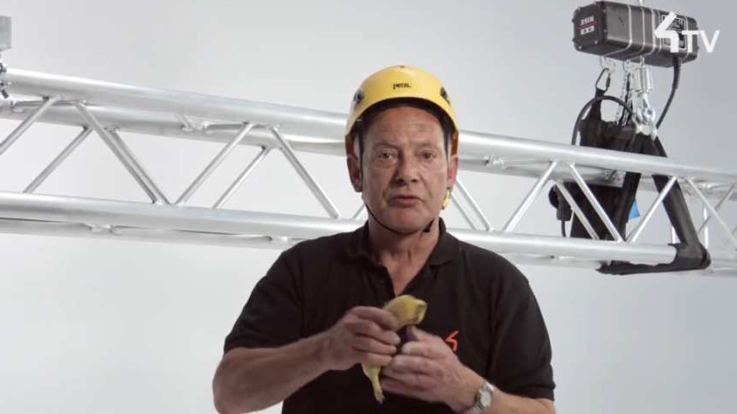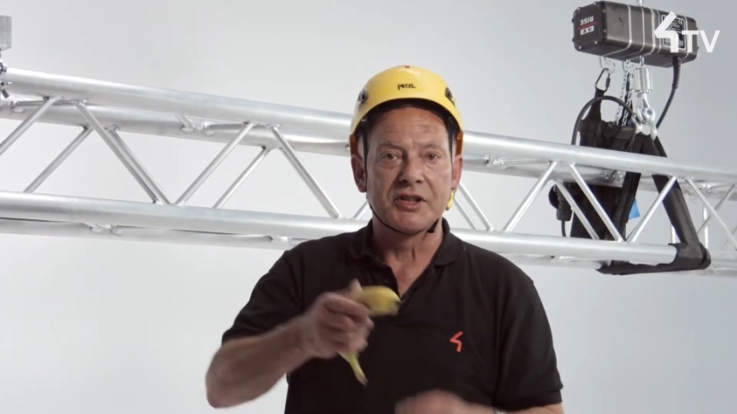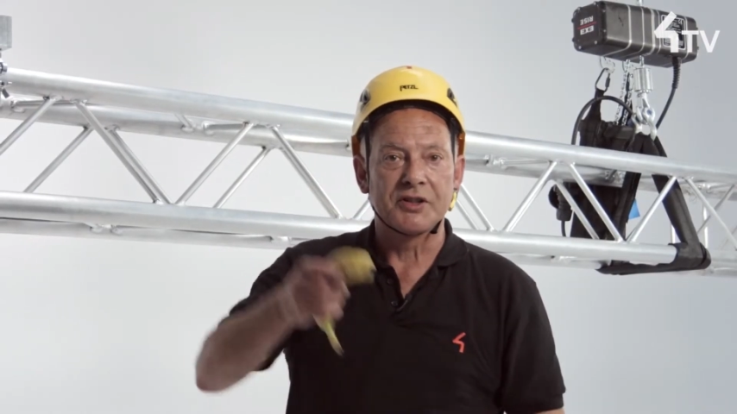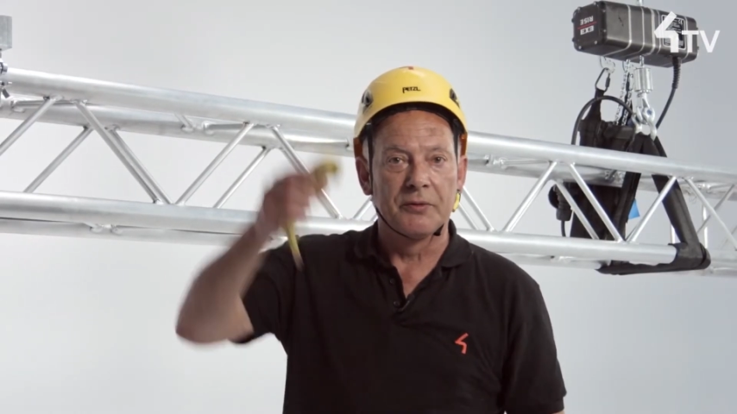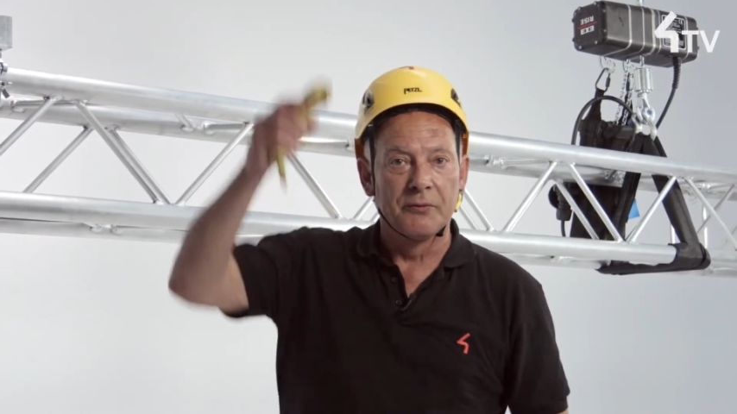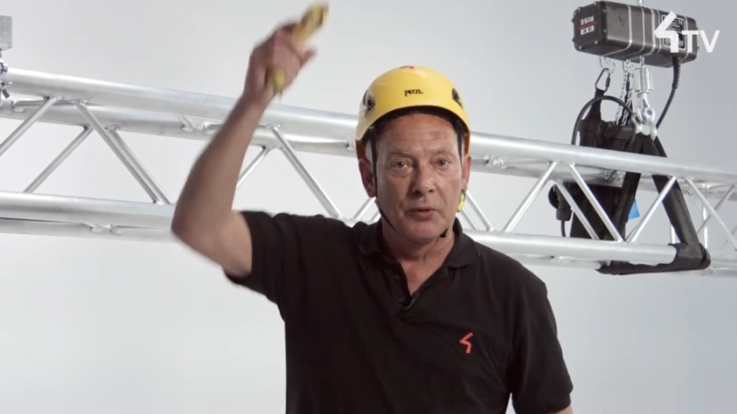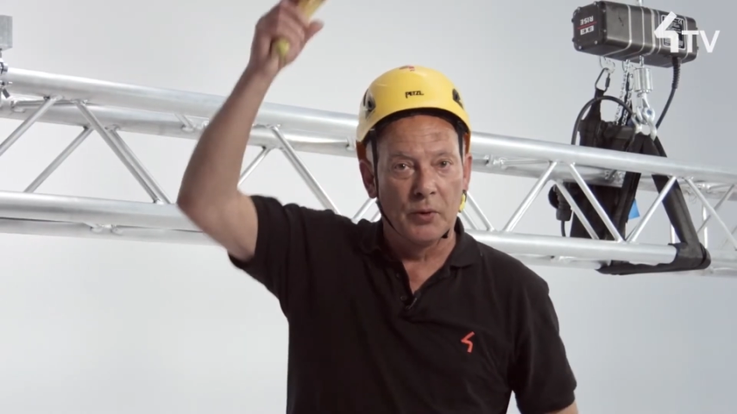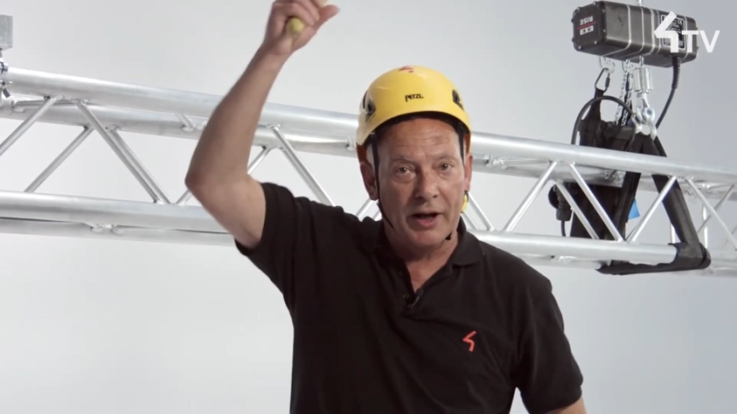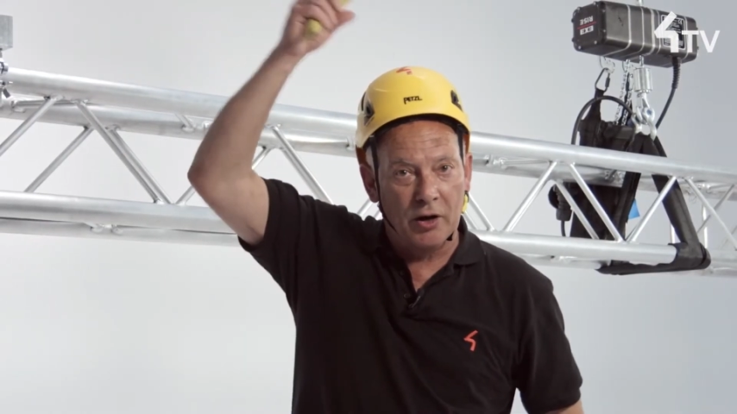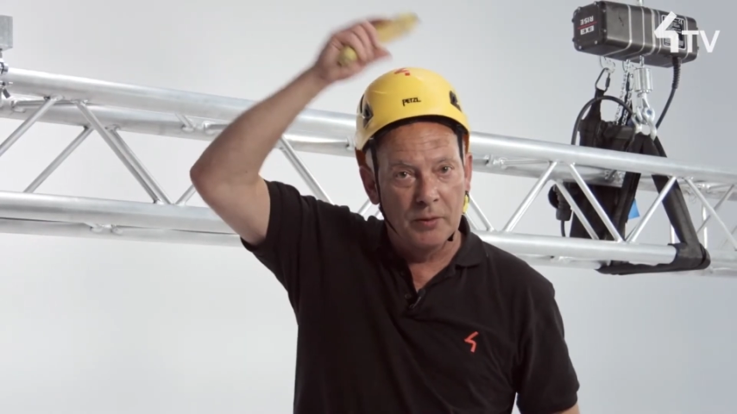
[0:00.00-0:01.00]
risk from
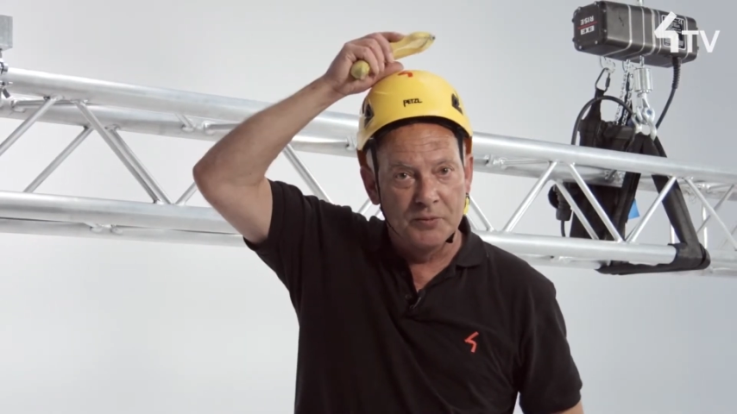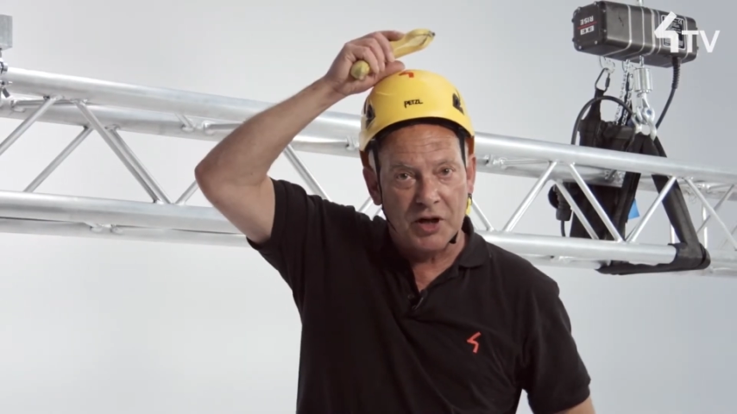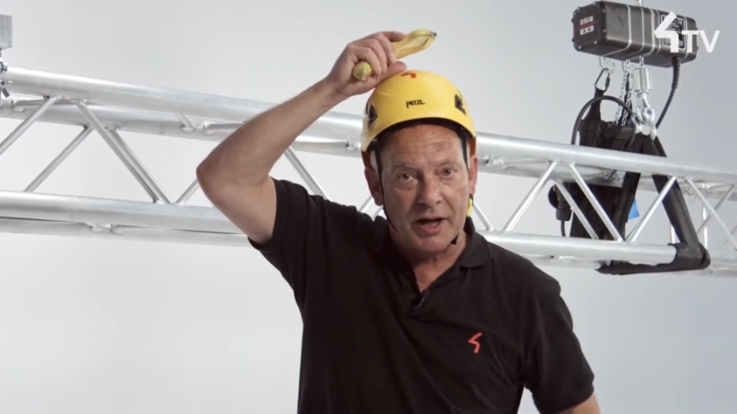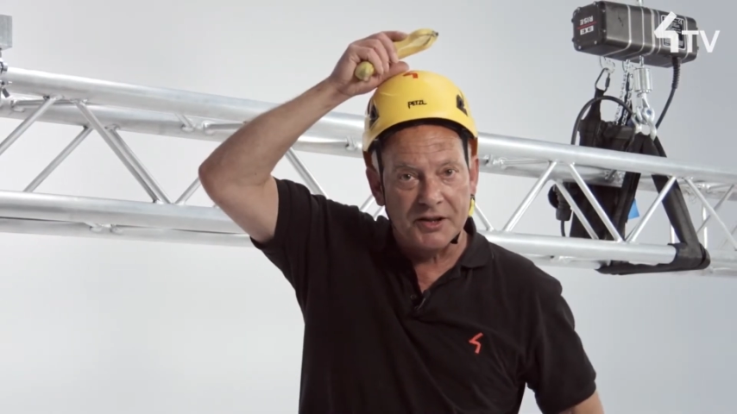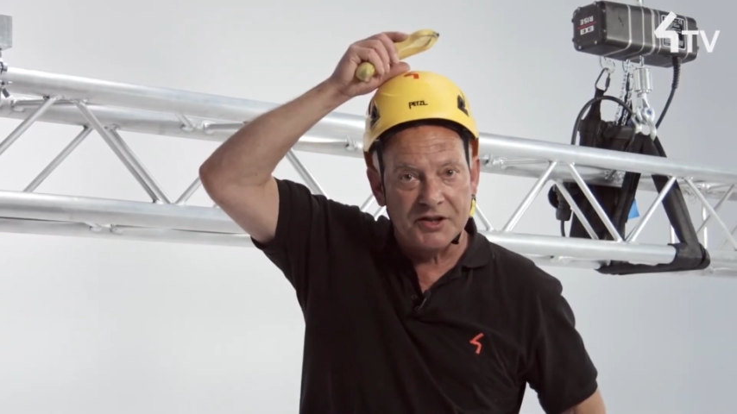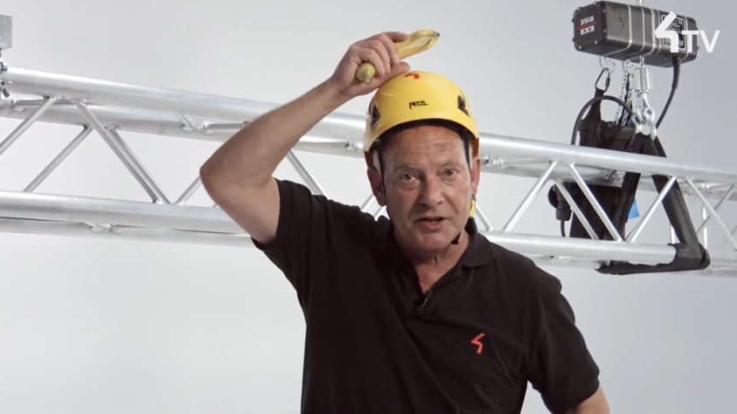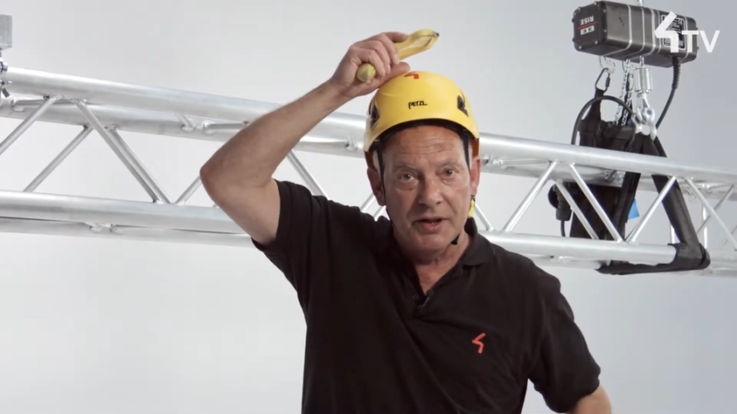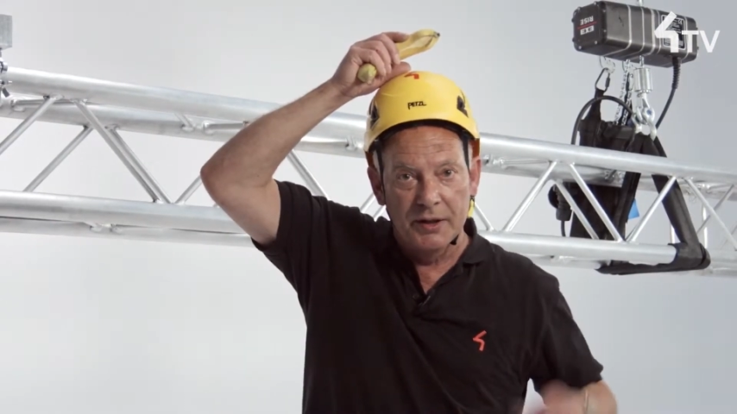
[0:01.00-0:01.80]
falling objects